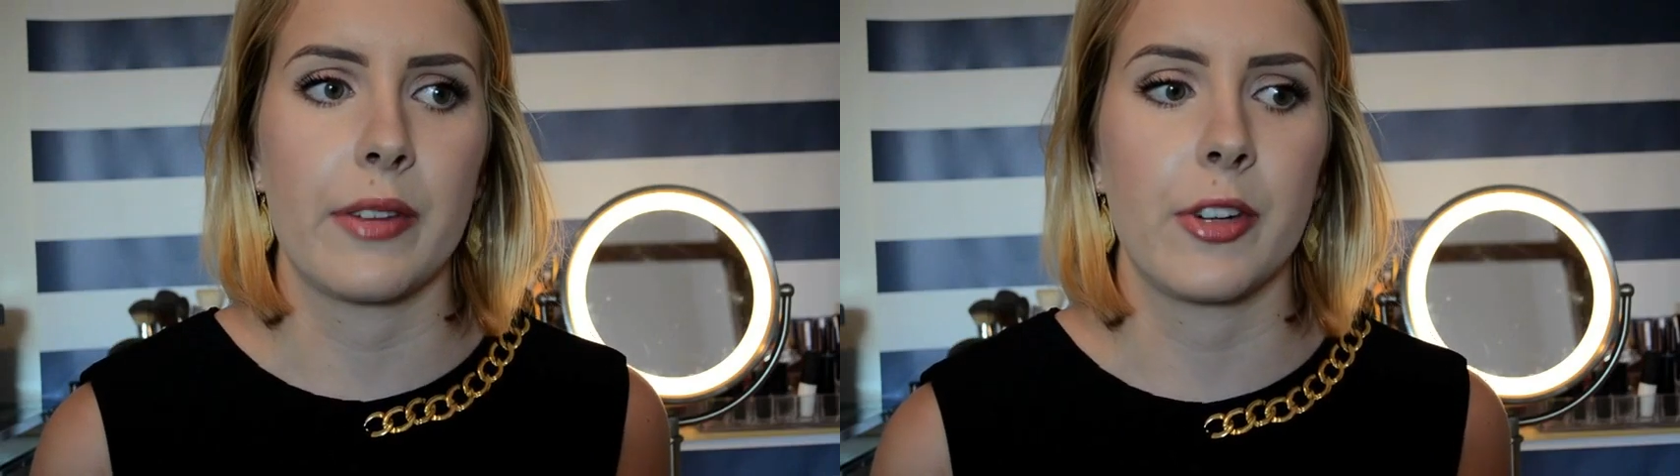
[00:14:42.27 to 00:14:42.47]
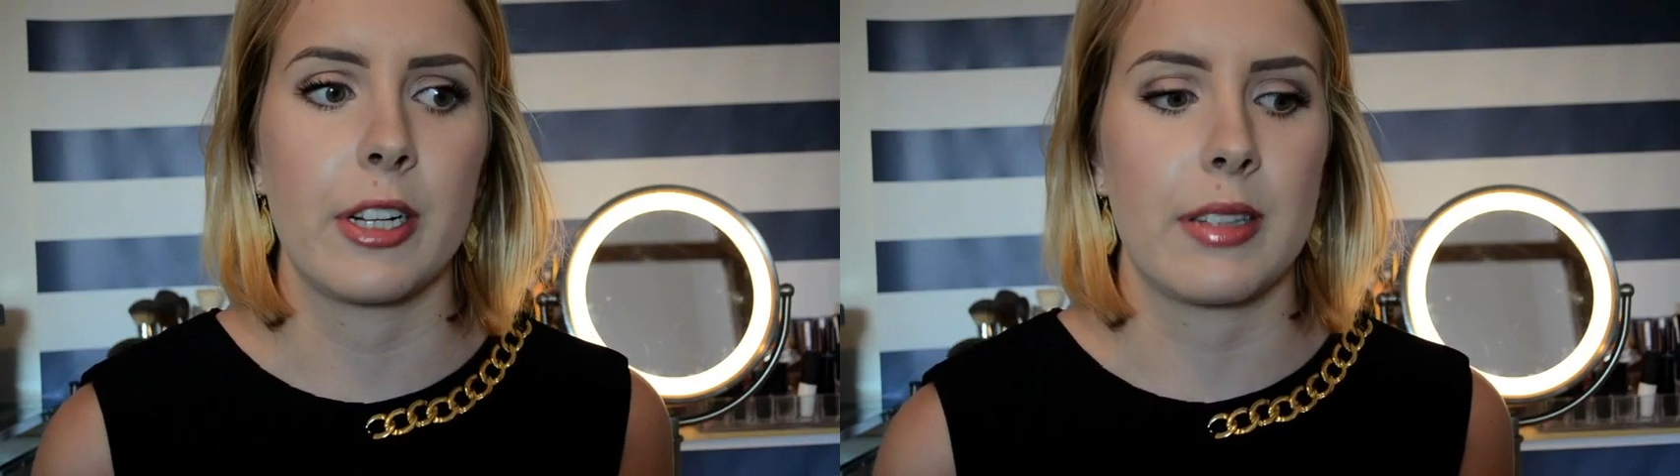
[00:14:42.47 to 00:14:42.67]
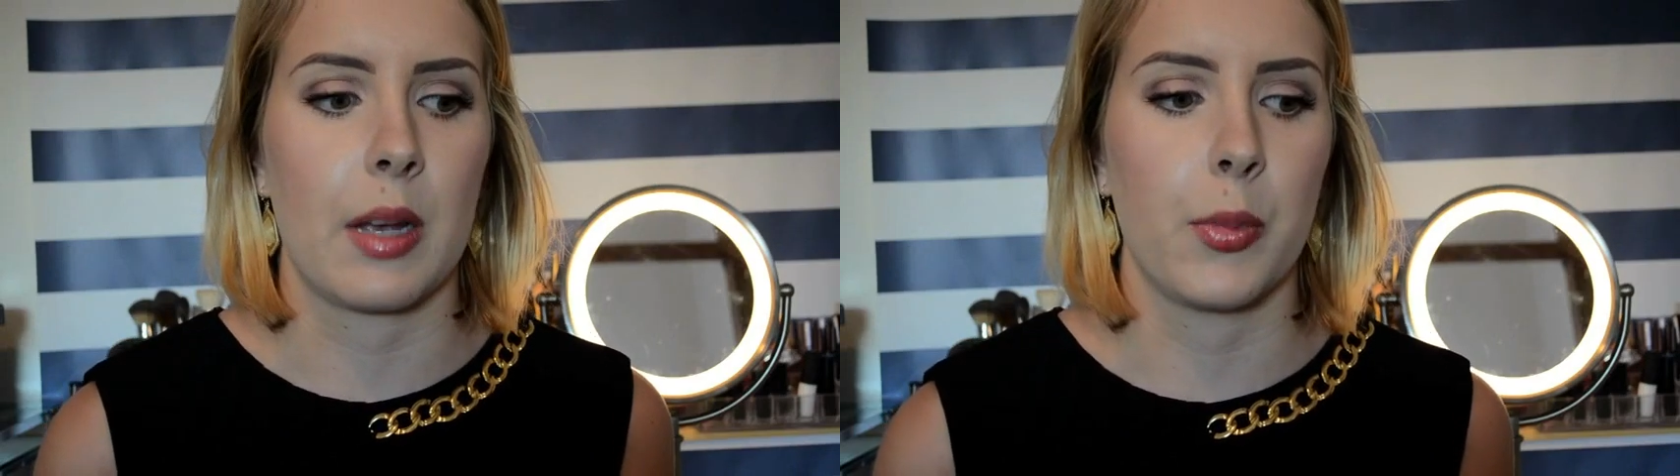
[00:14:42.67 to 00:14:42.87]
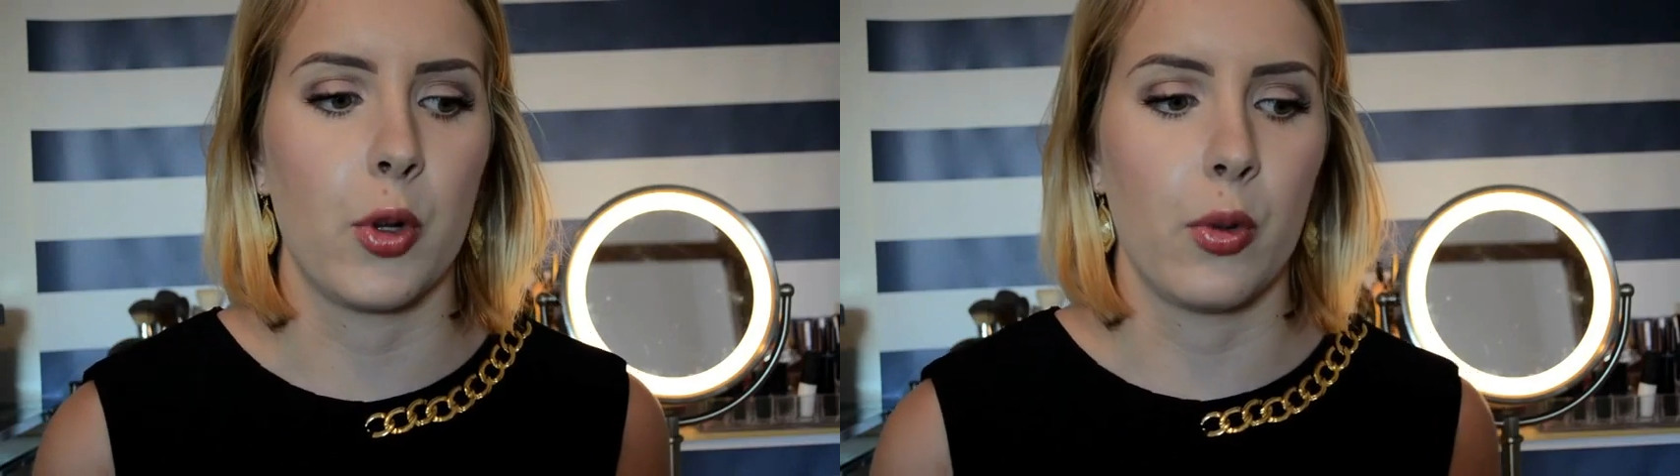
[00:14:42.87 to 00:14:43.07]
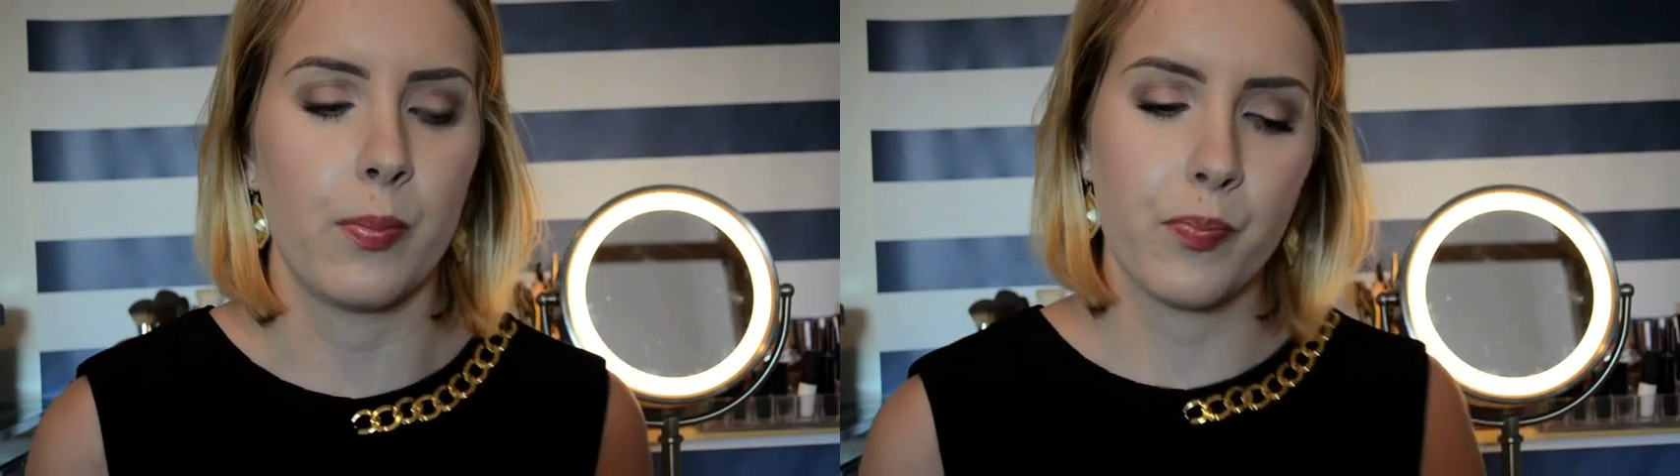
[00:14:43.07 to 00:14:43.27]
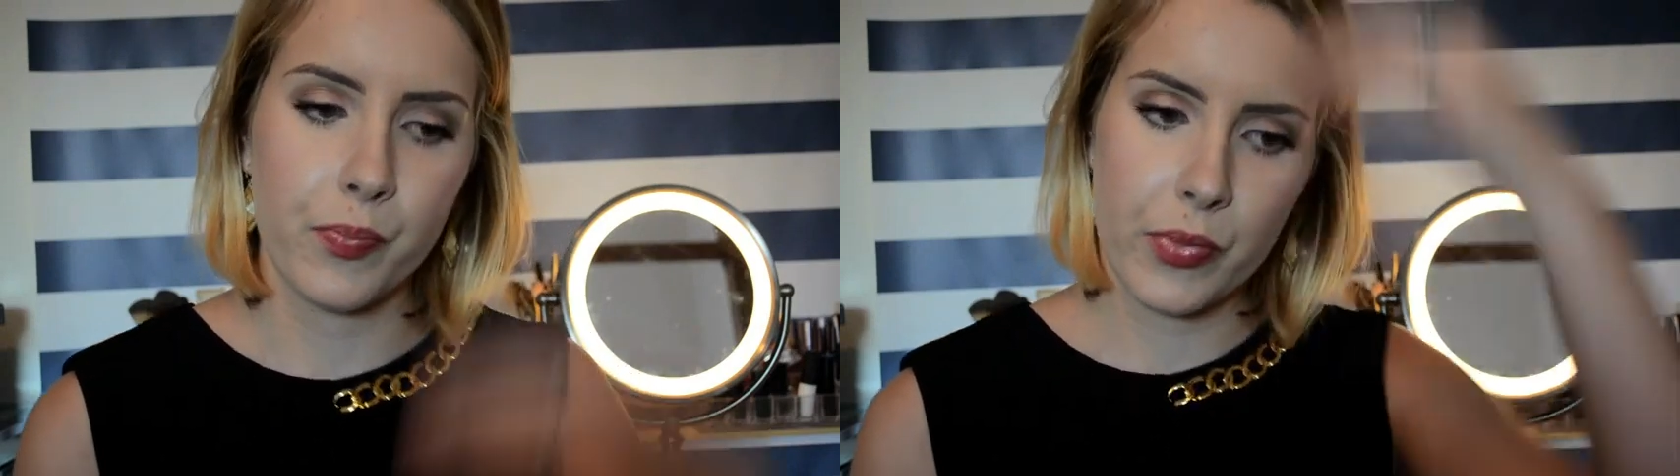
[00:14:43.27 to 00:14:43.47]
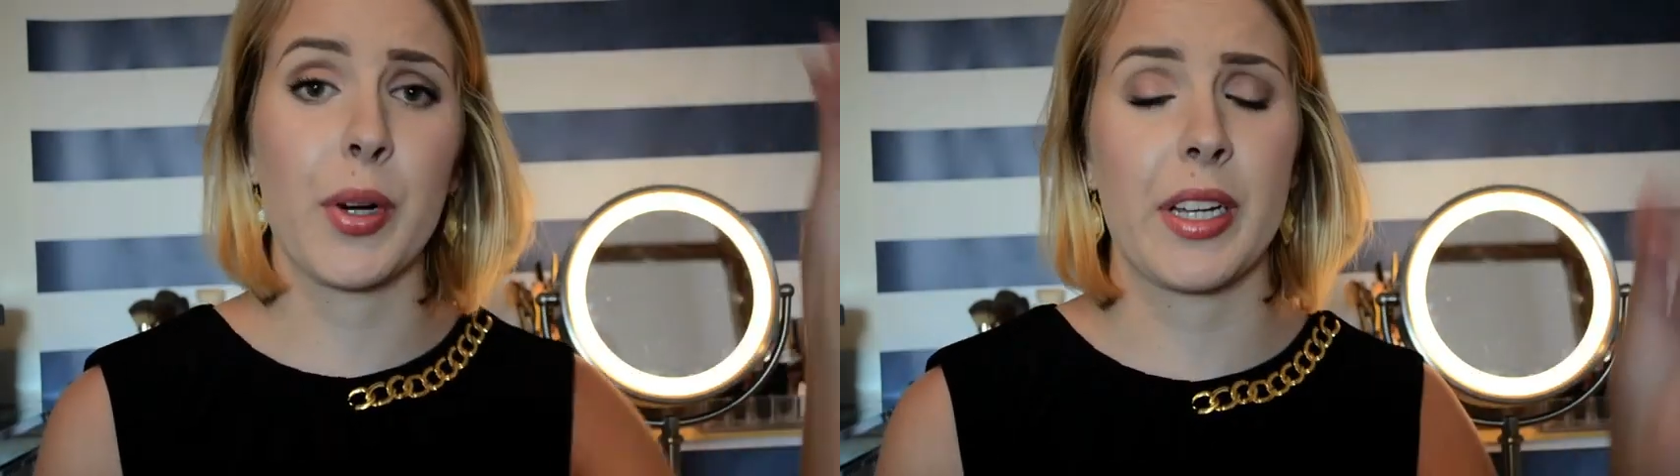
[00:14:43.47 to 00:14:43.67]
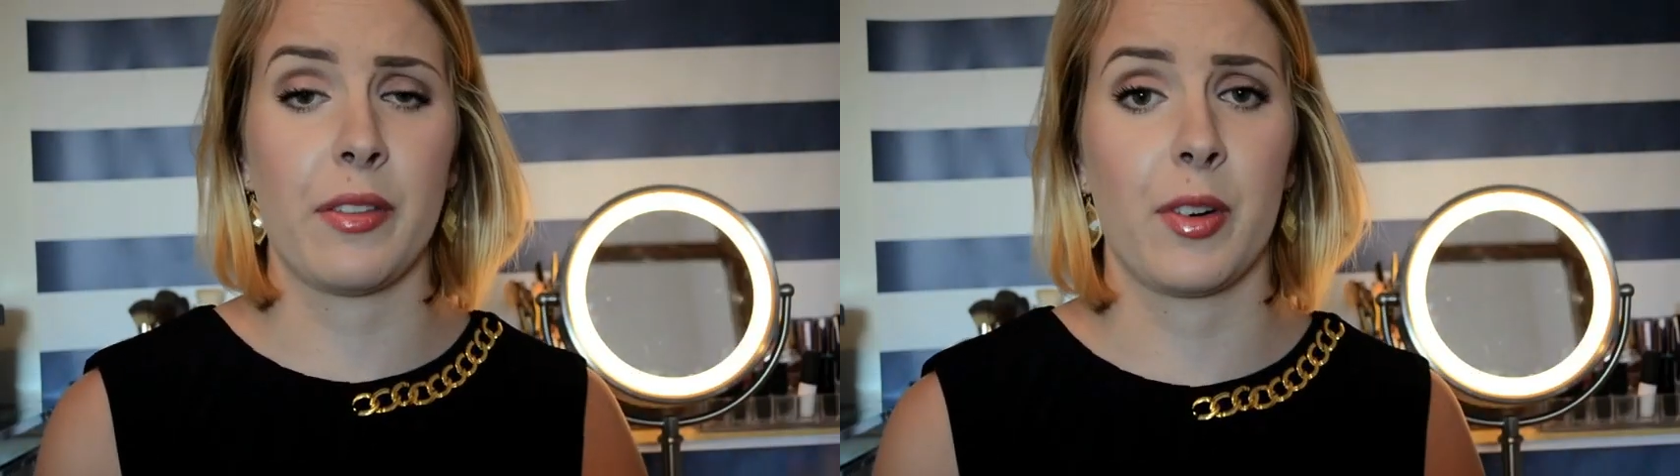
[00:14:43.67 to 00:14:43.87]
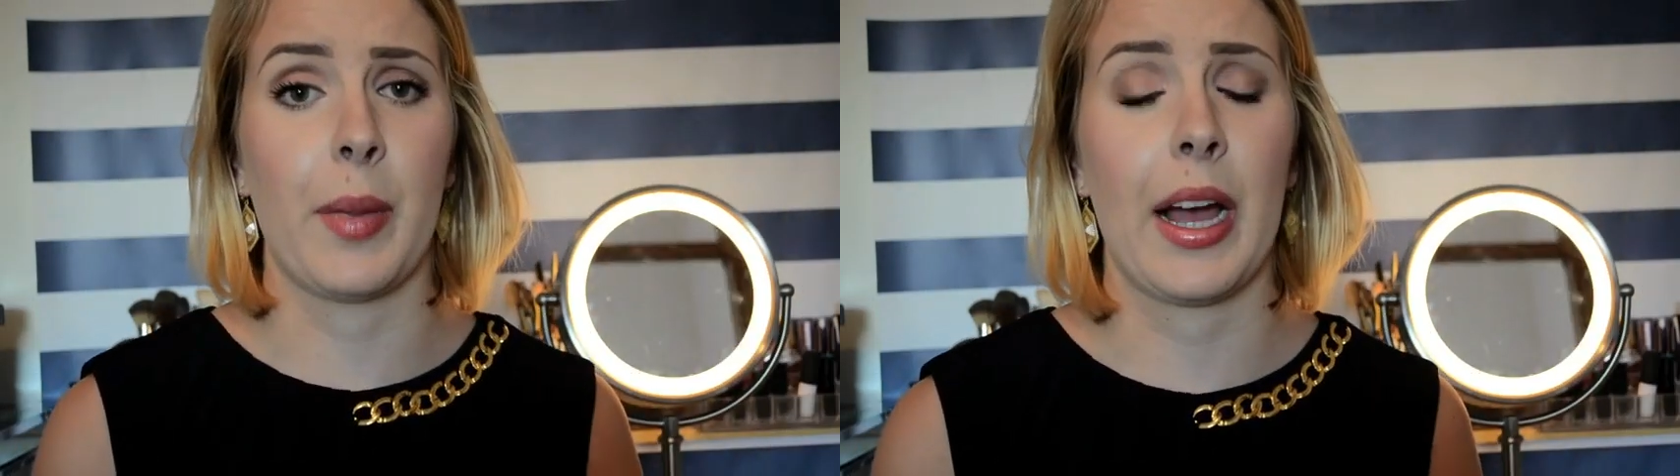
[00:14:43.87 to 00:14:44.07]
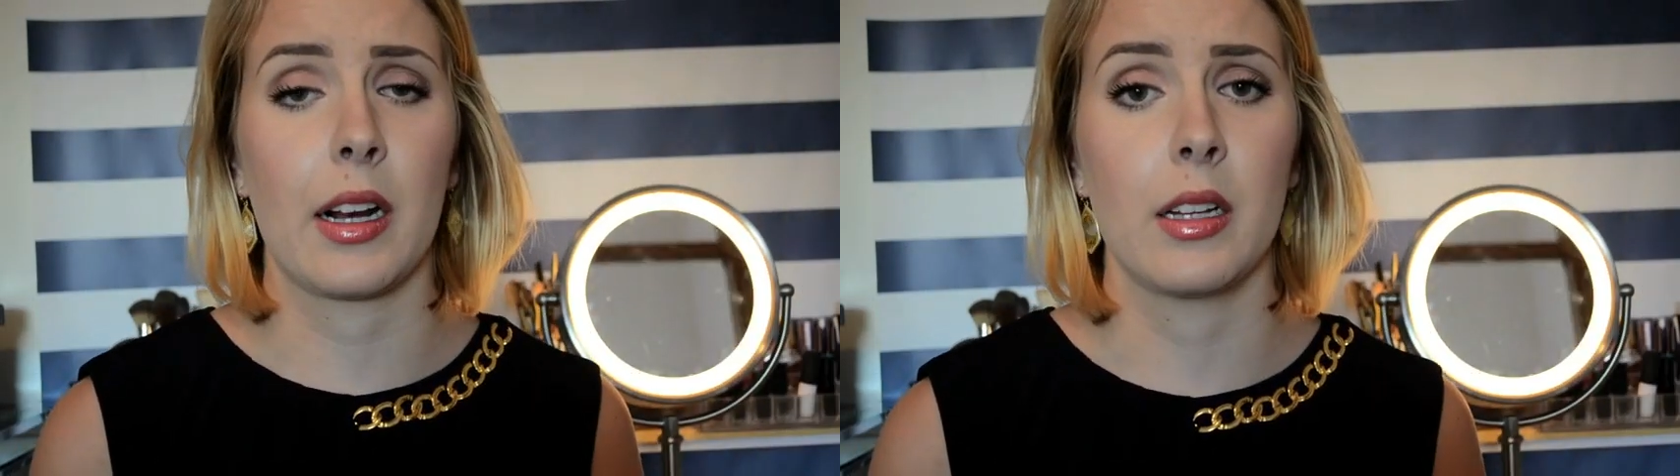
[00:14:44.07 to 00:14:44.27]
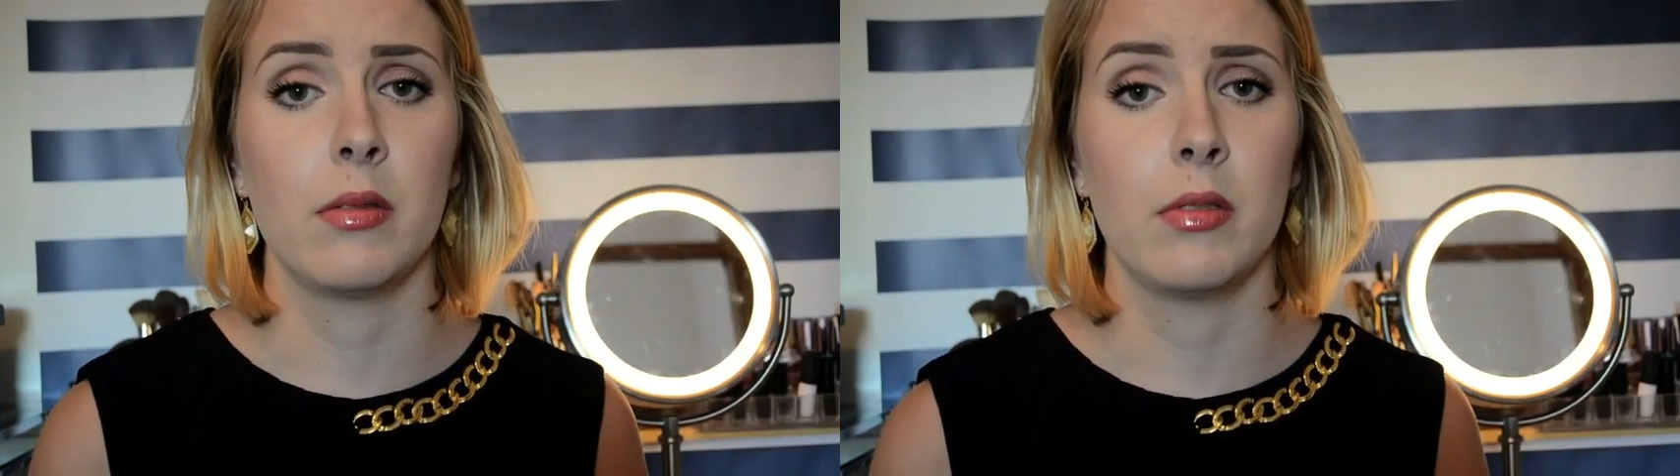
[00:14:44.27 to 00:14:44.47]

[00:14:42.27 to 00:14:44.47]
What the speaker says: for example, working for MAC,